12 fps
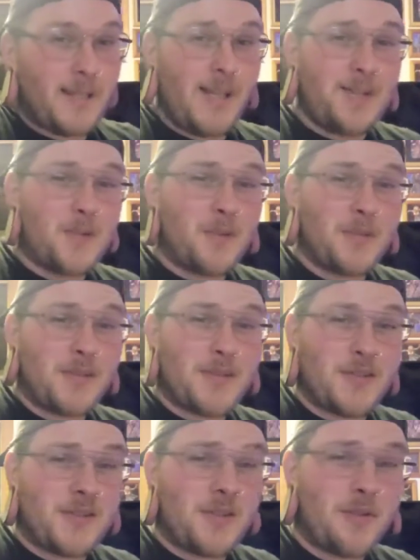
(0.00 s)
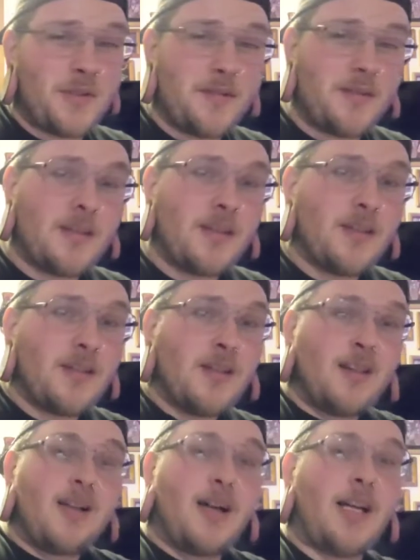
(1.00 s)
That's what I'm gonna start doing.
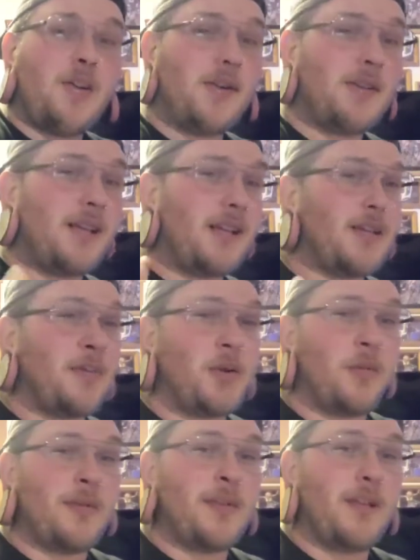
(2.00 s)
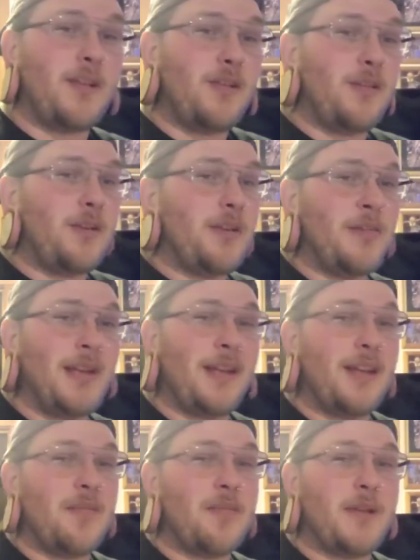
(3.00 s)
I know I kind of spoke about that a little bit in the
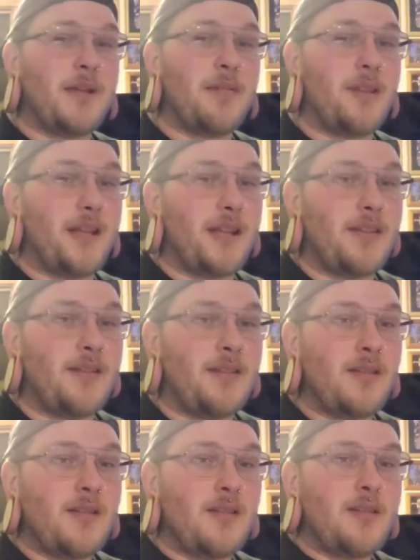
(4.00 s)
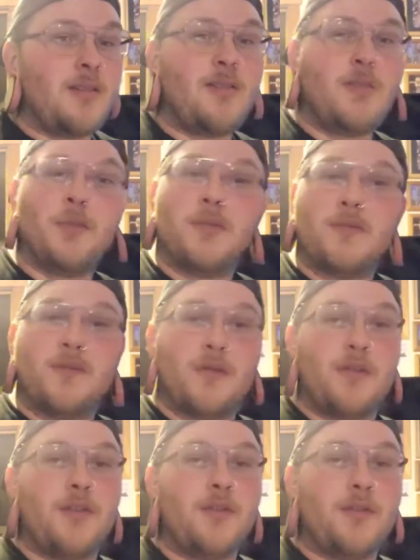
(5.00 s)
beginning, but I plan doing
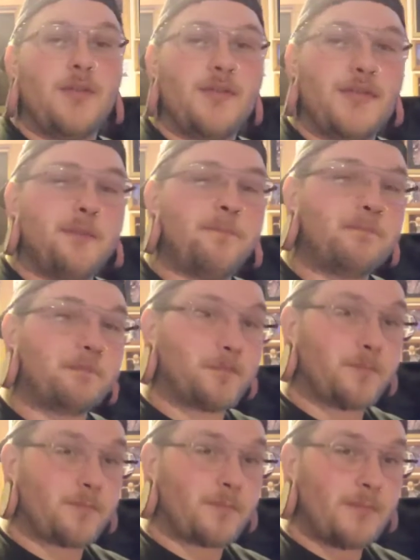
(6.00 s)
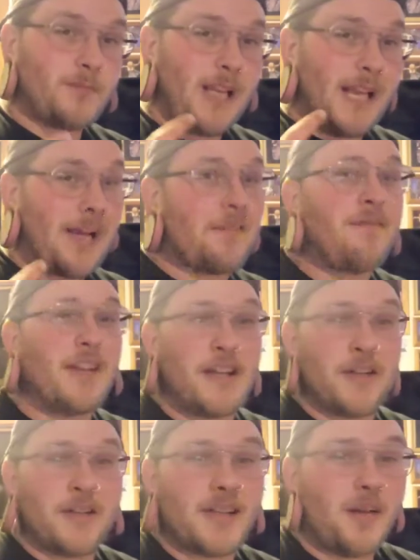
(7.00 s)
reviews. I got
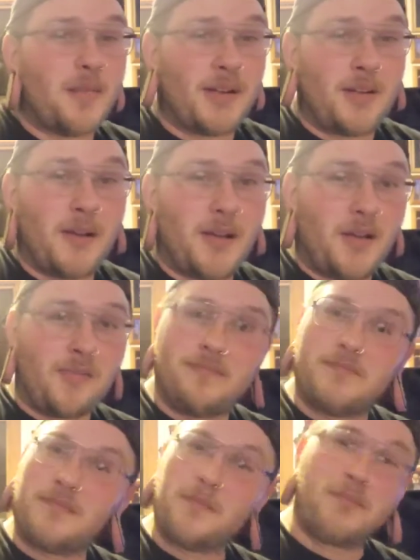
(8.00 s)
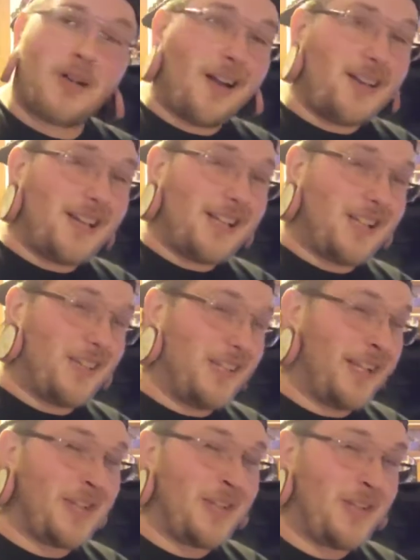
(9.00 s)
figures coming in the mail. Probably not till
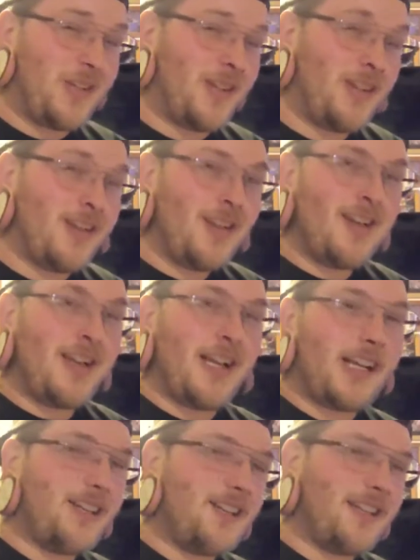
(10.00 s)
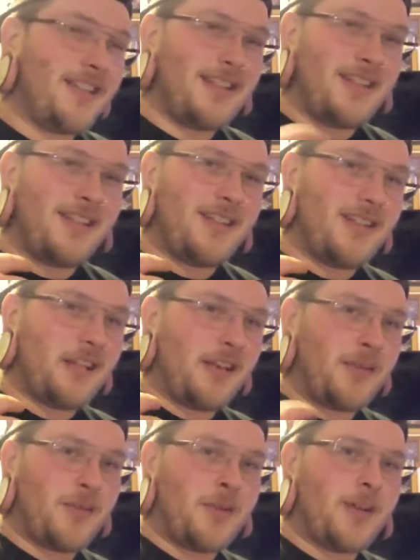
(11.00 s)
next year. I got the
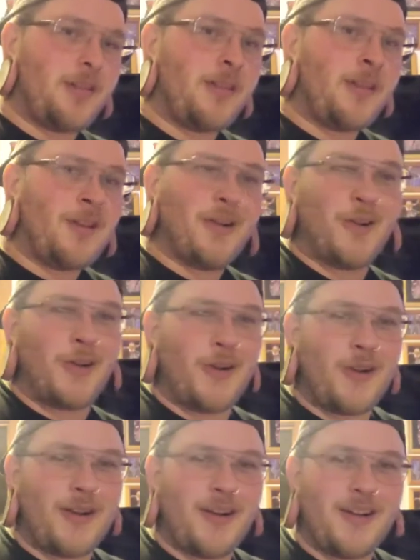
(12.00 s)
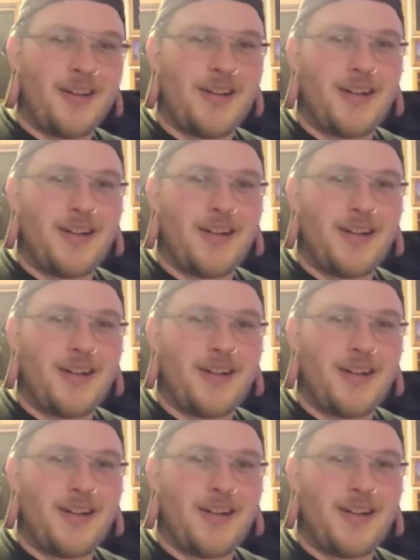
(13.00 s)
Nanodroid Gura.